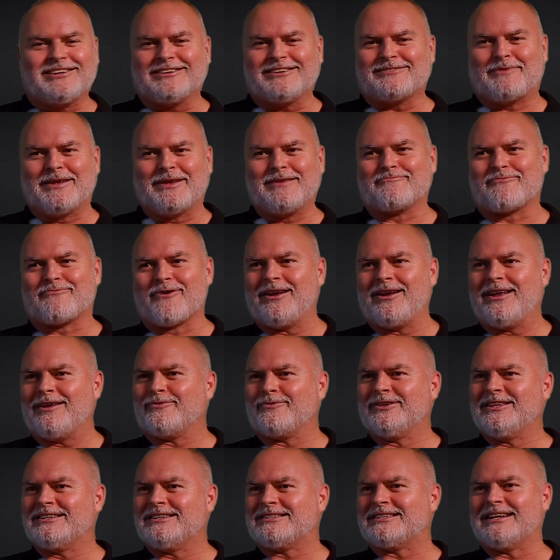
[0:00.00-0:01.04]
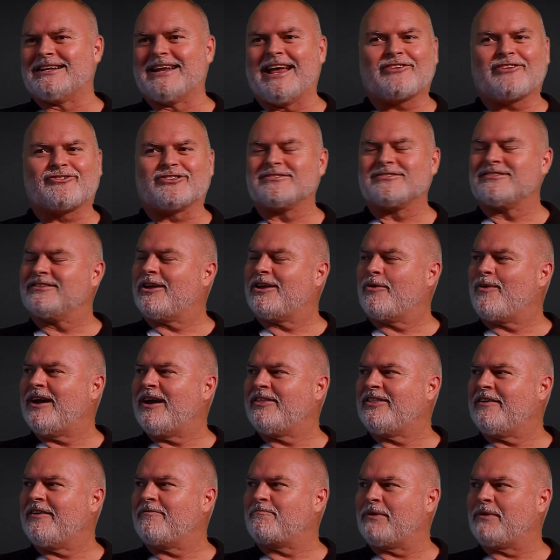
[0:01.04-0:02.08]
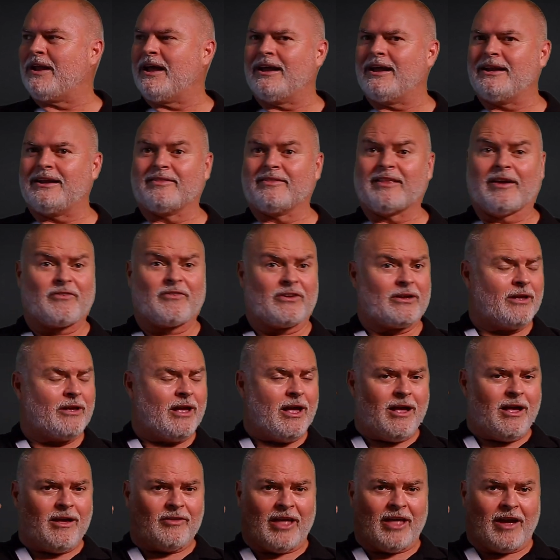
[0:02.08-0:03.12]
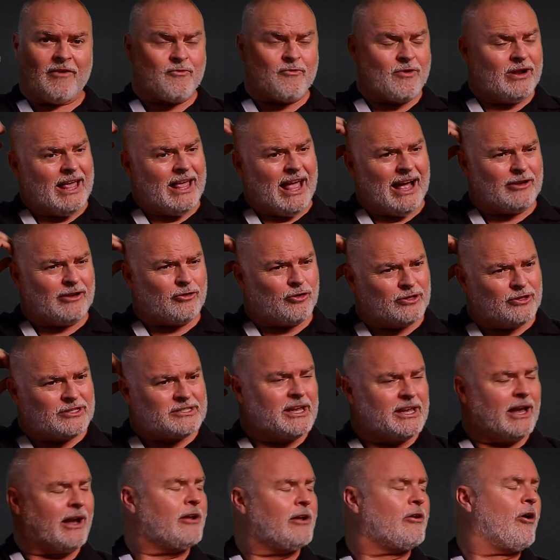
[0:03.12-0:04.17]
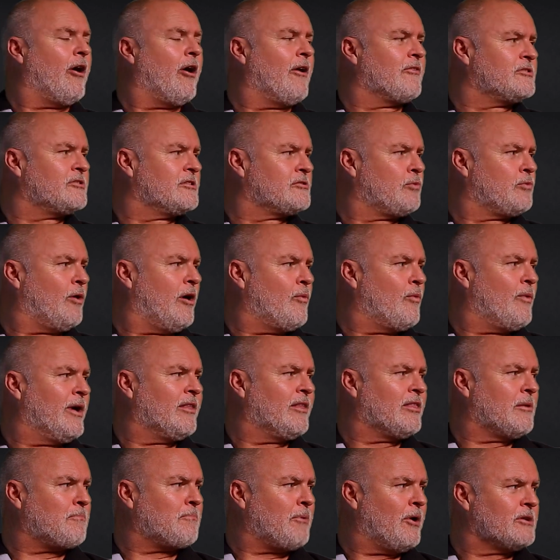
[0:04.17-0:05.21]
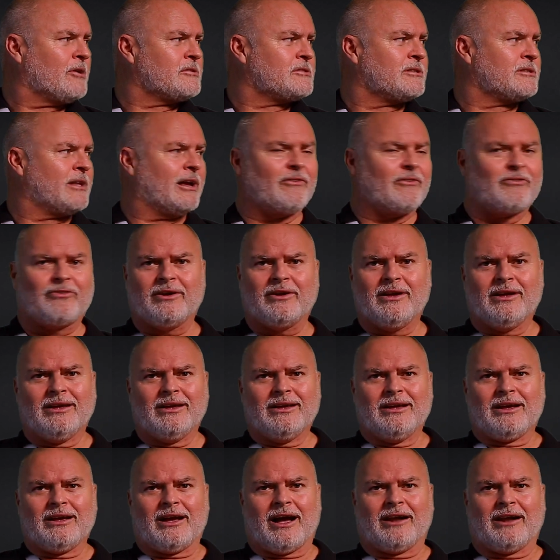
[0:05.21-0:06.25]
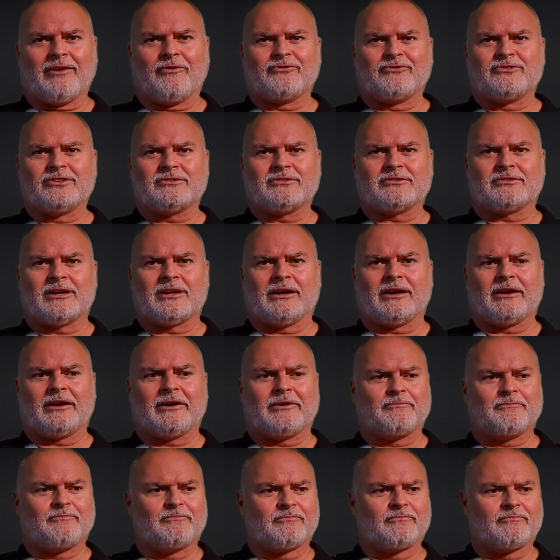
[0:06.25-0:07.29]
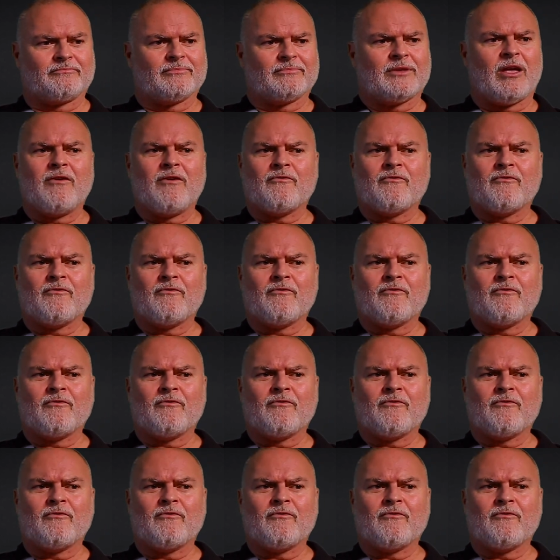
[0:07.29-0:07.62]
He's been brilliant with his selections and the way they've played, and they've really had good second halves as well, where in the past they've kind of just fallen off.